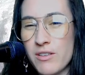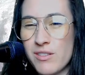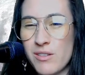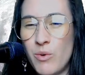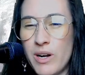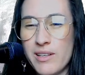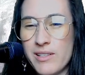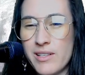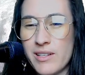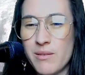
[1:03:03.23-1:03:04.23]
So what I
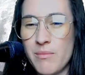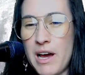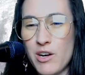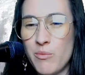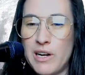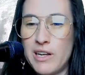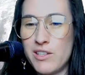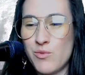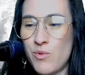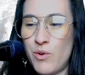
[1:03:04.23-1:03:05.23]
say doesn't matter, but I
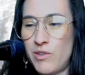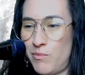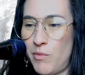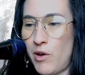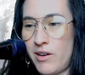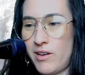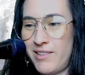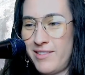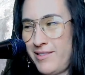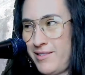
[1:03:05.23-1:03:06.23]
just wrote this book,
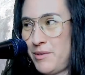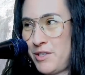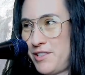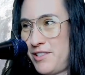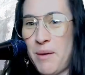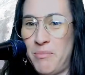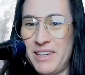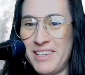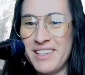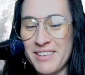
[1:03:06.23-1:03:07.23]
which is epic.
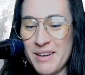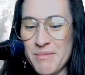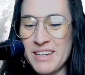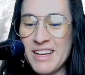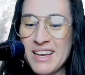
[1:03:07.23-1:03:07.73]
You know what I mean?